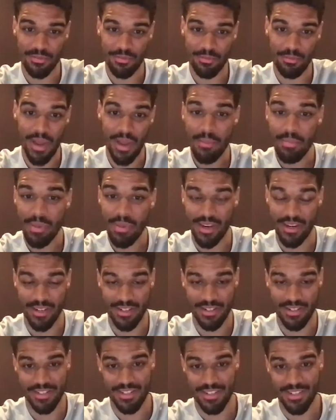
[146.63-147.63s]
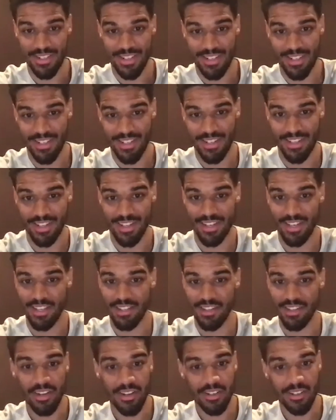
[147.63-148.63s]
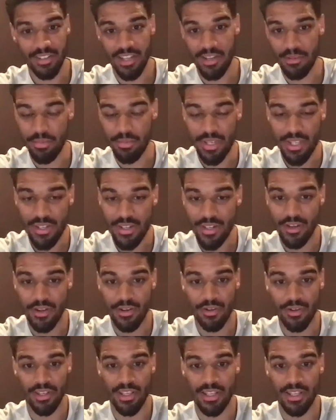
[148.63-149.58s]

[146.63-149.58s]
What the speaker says: my parents and they're letting me know.